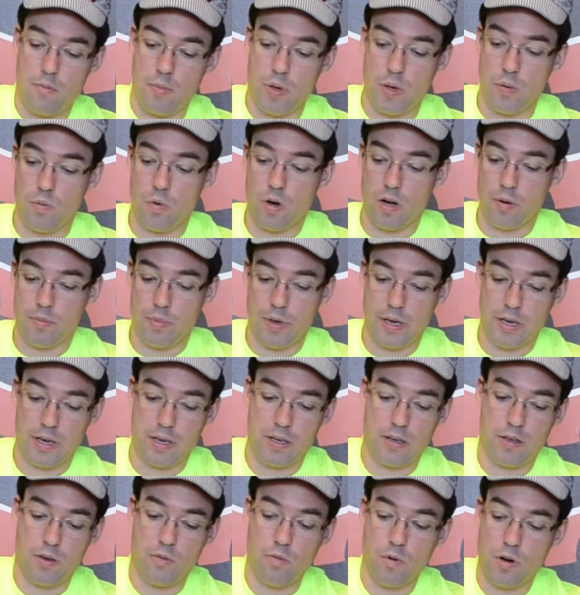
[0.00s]
You want to pick
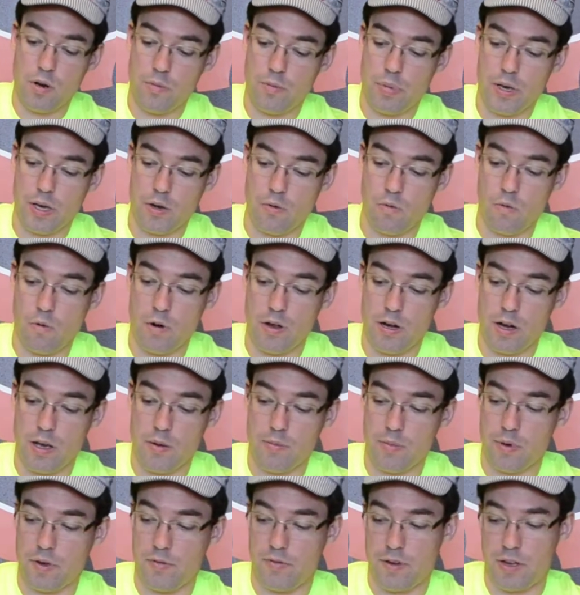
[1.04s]
one
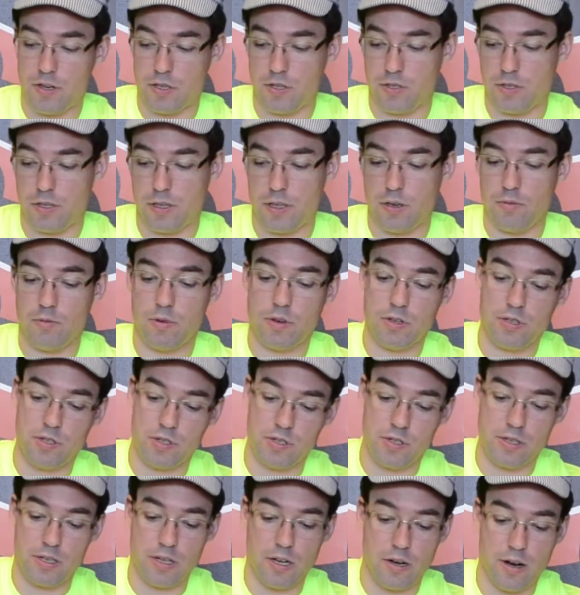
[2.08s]
up eventually. You want to just
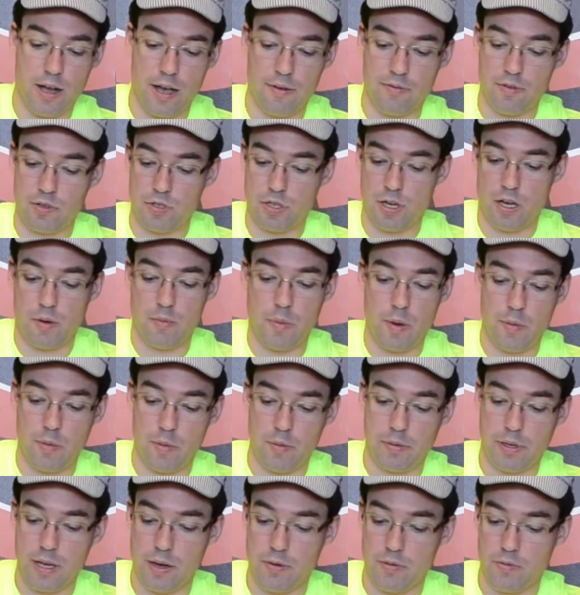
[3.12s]
have the child maybe
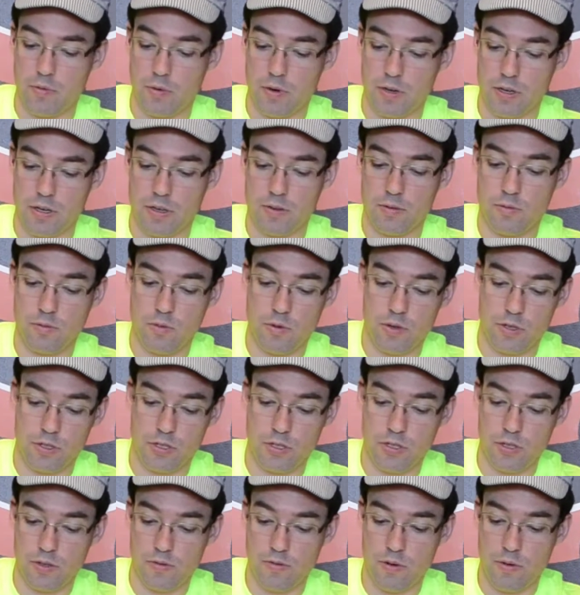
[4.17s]
play with one or
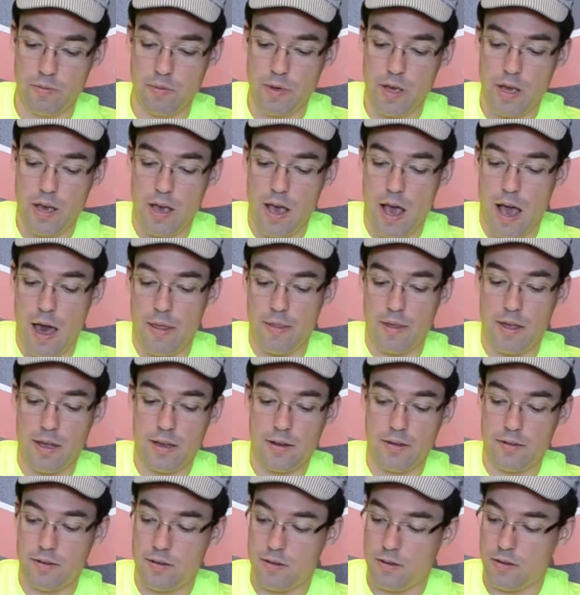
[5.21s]
two of them, and
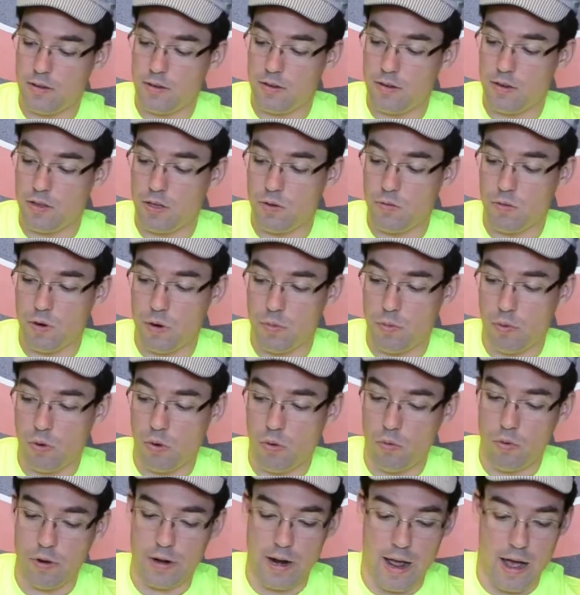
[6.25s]
then you want to
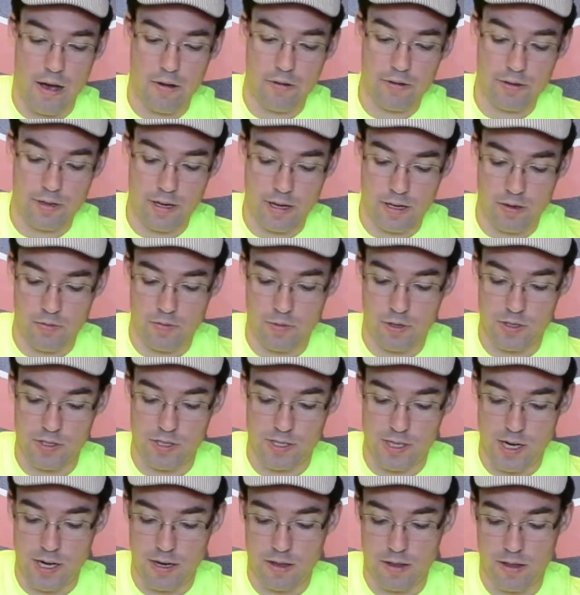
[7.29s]
pull one out and you want to
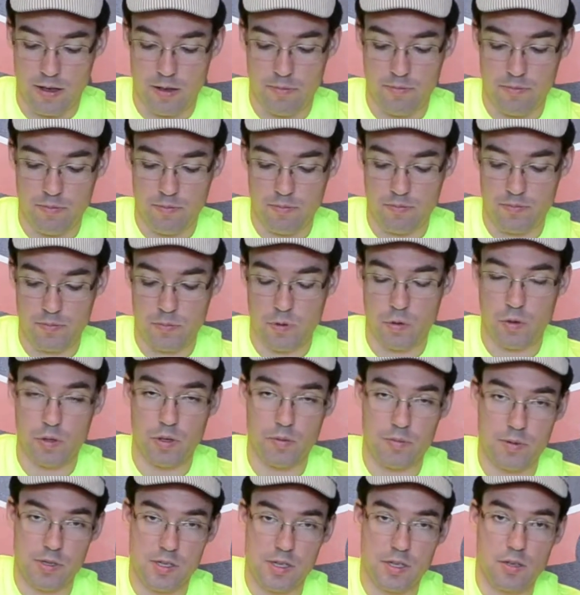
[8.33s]
say to them, hold
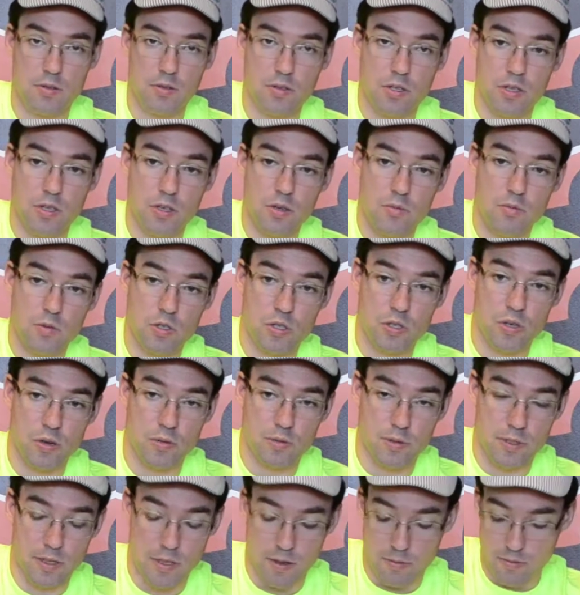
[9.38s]
up a single cube and show
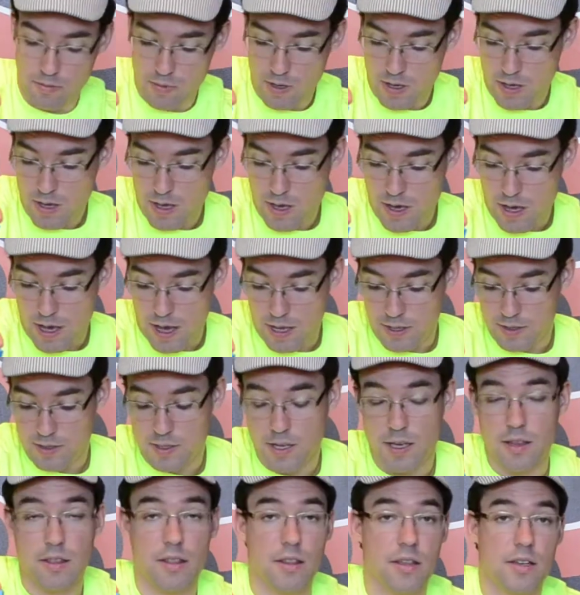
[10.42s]
it to them, and
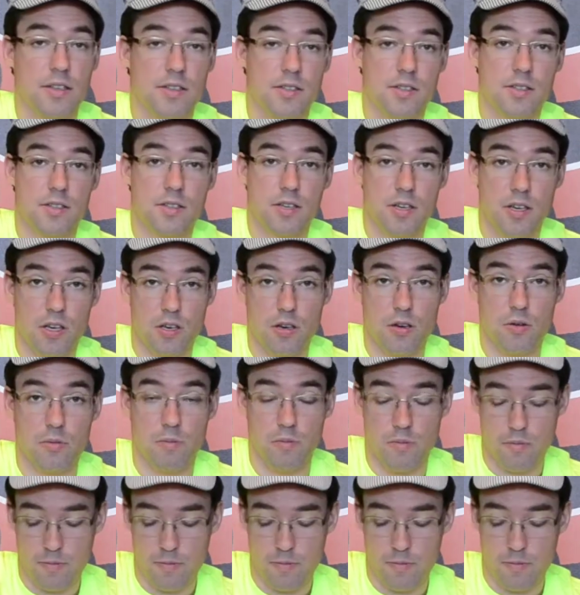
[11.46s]
say, "This is a cube."